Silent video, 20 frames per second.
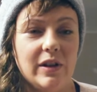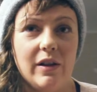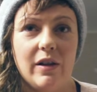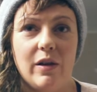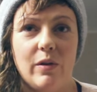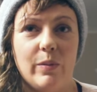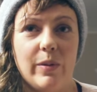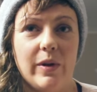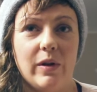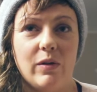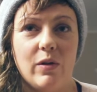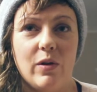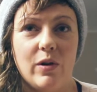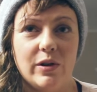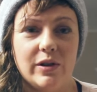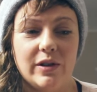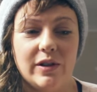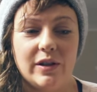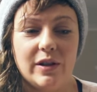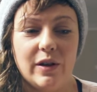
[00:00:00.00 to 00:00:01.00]
a little bit
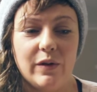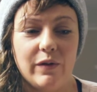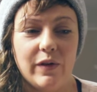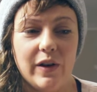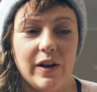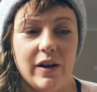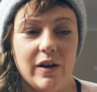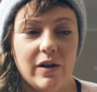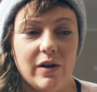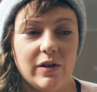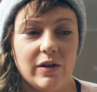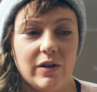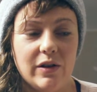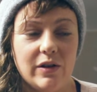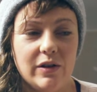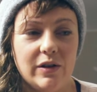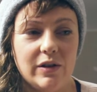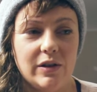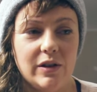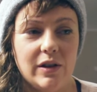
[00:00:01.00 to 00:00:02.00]
lost as a fighter
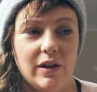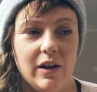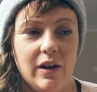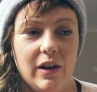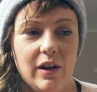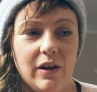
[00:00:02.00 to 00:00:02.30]
because